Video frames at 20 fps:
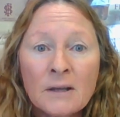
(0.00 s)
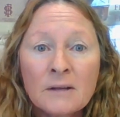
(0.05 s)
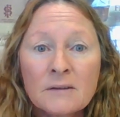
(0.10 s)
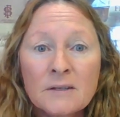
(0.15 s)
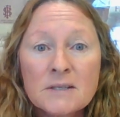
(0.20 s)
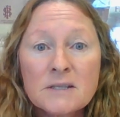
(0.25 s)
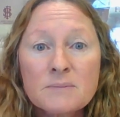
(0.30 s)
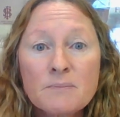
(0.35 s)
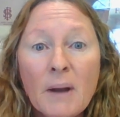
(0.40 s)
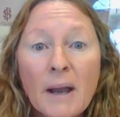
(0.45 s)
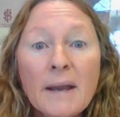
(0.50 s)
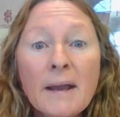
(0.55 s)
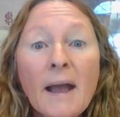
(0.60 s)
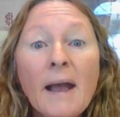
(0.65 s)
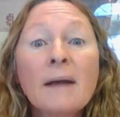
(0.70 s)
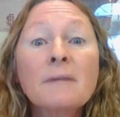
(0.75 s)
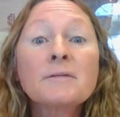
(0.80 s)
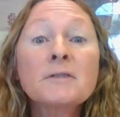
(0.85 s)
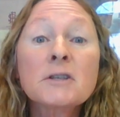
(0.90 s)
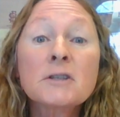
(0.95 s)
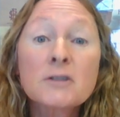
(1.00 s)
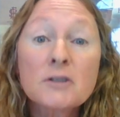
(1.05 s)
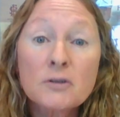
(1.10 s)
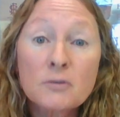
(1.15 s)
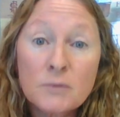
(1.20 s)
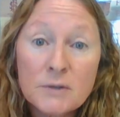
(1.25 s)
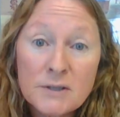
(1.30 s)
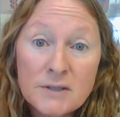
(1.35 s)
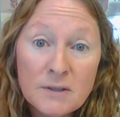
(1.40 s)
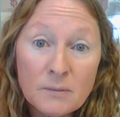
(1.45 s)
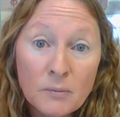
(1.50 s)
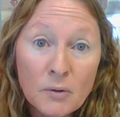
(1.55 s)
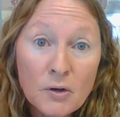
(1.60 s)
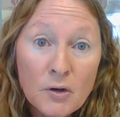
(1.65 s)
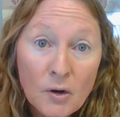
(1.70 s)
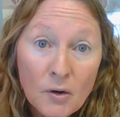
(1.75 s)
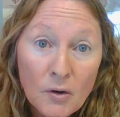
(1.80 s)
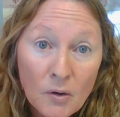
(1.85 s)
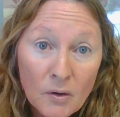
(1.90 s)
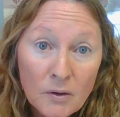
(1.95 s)
This might have to do with some
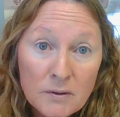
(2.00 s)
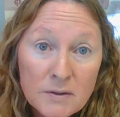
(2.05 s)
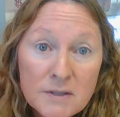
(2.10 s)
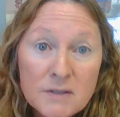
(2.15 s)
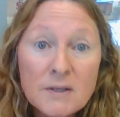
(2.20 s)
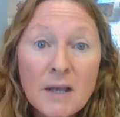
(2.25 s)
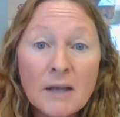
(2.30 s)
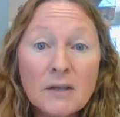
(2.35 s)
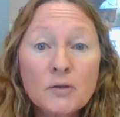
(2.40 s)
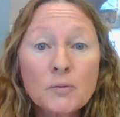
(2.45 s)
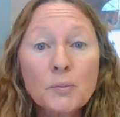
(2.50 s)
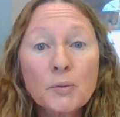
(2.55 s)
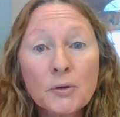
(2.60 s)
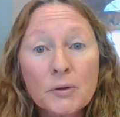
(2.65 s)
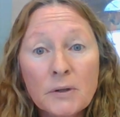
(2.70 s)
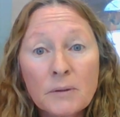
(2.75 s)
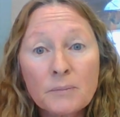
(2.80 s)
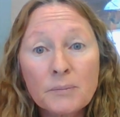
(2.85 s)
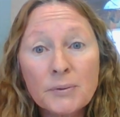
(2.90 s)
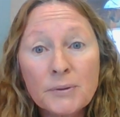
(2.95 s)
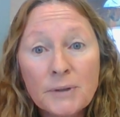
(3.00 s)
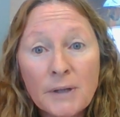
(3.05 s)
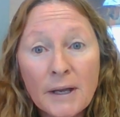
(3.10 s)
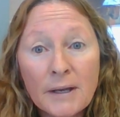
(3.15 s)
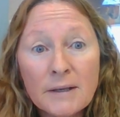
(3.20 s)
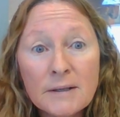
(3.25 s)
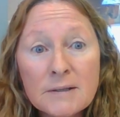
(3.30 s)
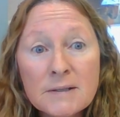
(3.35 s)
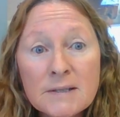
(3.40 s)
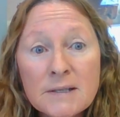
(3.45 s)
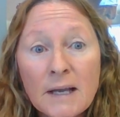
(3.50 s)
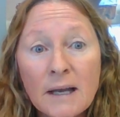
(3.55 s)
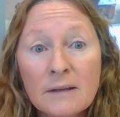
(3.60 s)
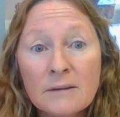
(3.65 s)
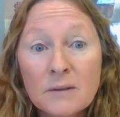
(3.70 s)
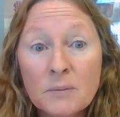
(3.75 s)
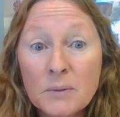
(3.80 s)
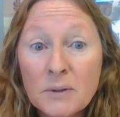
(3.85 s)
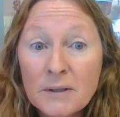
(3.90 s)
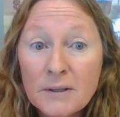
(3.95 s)
goals that you put in place
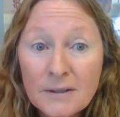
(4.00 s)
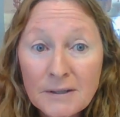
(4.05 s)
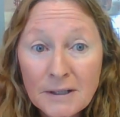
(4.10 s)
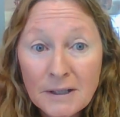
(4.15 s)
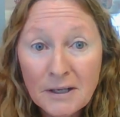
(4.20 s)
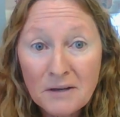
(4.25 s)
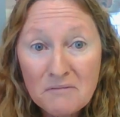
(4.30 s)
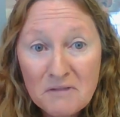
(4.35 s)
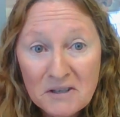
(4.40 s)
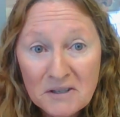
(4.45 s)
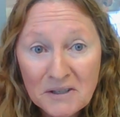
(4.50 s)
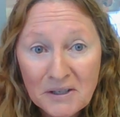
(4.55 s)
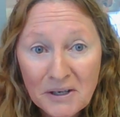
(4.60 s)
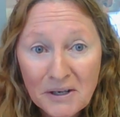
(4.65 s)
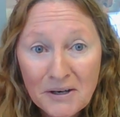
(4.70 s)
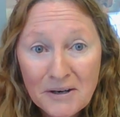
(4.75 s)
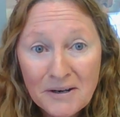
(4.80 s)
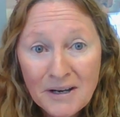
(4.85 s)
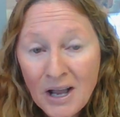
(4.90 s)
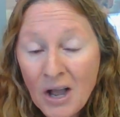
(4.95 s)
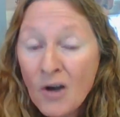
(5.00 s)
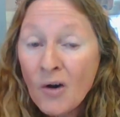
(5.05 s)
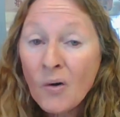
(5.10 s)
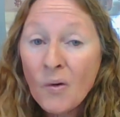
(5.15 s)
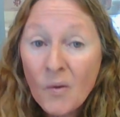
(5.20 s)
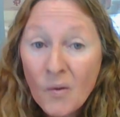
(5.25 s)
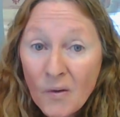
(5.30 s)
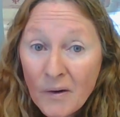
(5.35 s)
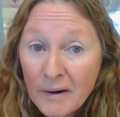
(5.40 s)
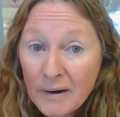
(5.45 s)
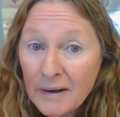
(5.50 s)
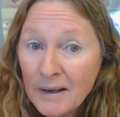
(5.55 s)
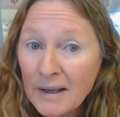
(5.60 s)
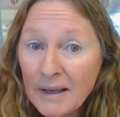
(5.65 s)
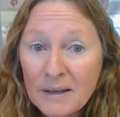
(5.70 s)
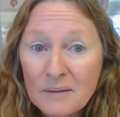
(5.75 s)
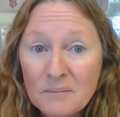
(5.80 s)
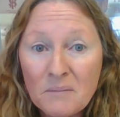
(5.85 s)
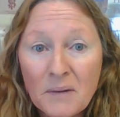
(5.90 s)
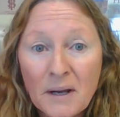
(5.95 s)
at the beginning of the year, or
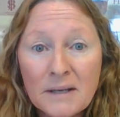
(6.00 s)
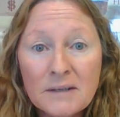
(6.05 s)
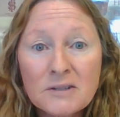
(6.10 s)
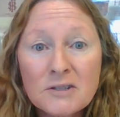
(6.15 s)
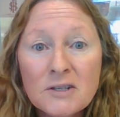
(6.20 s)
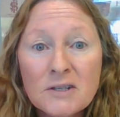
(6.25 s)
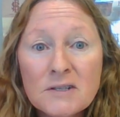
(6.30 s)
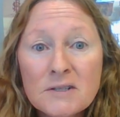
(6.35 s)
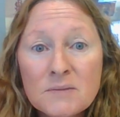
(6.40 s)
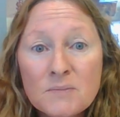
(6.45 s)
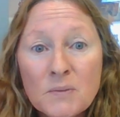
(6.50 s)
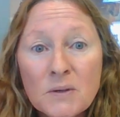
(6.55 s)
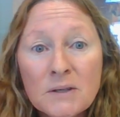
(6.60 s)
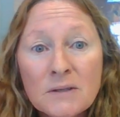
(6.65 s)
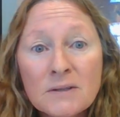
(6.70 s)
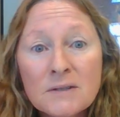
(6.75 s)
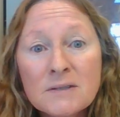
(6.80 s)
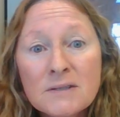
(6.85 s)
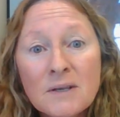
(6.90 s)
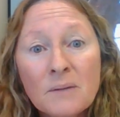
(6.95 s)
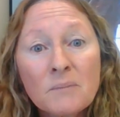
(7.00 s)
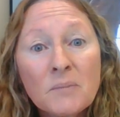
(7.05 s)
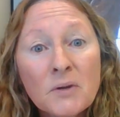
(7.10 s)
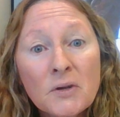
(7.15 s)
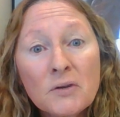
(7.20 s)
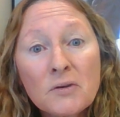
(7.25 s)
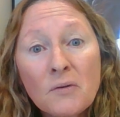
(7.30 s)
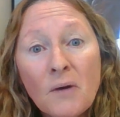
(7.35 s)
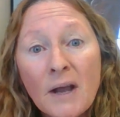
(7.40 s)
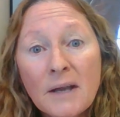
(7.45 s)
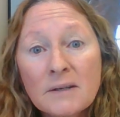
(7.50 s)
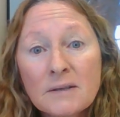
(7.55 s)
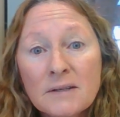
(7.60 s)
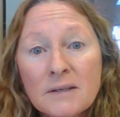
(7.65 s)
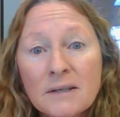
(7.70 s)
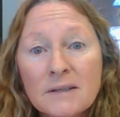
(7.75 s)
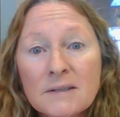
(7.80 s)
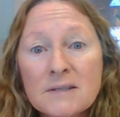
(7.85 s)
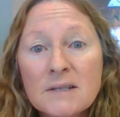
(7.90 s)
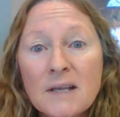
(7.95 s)
it might just be some new
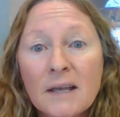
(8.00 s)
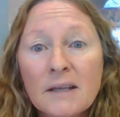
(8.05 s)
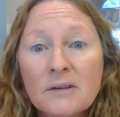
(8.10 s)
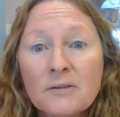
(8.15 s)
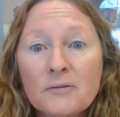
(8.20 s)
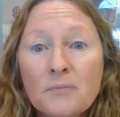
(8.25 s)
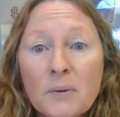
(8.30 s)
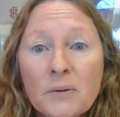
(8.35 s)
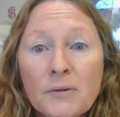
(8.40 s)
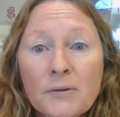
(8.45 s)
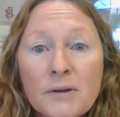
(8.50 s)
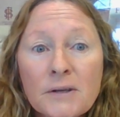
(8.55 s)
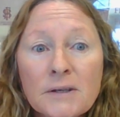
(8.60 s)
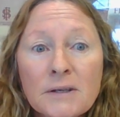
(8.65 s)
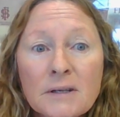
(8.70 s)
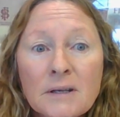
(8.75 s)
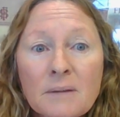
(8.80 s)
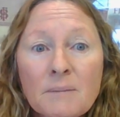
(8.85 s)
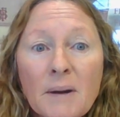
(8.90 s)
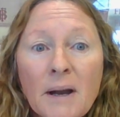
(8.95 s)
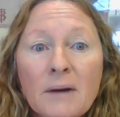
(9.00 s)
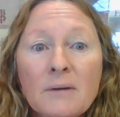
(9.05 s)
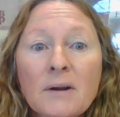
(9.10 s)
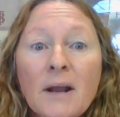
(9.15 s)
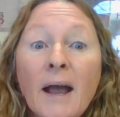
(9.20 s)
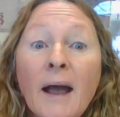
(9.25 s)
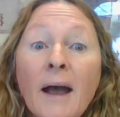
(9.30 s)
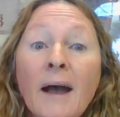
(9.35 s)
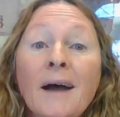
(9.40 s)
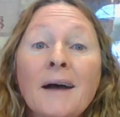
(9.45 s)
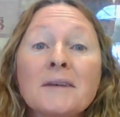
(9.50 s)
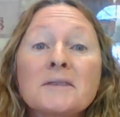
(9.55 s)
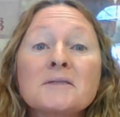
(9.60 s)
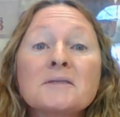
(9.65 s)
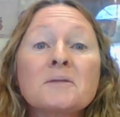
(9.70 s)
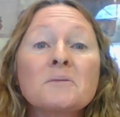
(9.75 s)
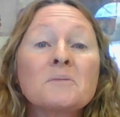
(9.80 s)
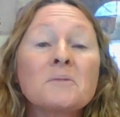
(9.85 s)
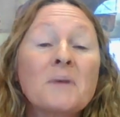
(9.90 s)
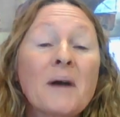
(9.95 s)
ideas that you've been thinking about as
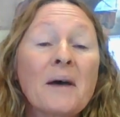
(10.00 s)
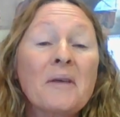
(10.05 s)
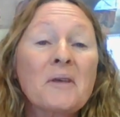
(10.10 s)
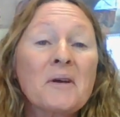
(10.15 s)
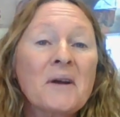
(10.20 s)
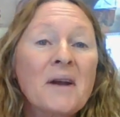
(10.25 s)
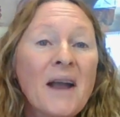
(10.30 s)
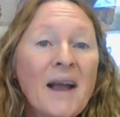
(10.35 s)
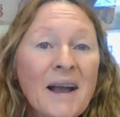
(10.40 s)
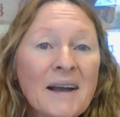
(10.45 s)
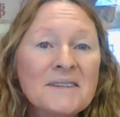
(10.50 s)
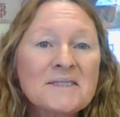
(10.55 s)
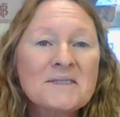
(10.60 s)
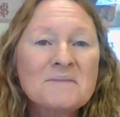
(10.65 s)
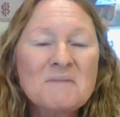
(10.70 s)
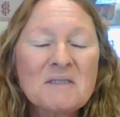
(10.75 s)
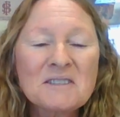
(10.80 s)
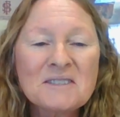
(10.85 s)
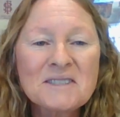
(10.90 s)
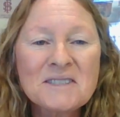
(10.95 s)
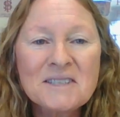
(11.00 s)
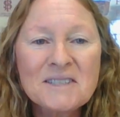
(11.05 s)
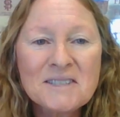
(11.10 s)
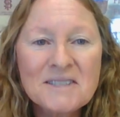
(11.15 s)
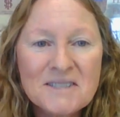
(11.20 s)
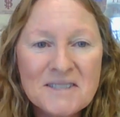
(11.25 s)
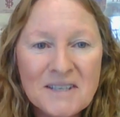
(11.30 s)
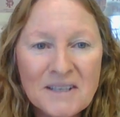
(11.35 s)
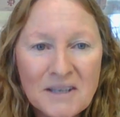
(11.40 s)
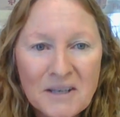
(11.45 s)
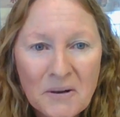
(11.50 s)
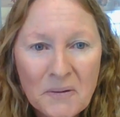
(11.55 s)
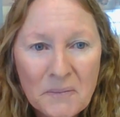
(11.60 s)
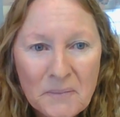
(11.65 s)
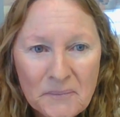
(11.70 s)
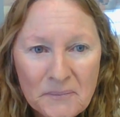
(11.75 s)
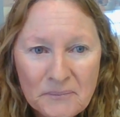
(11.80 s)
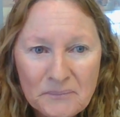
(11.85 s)
the weather has been teasing you.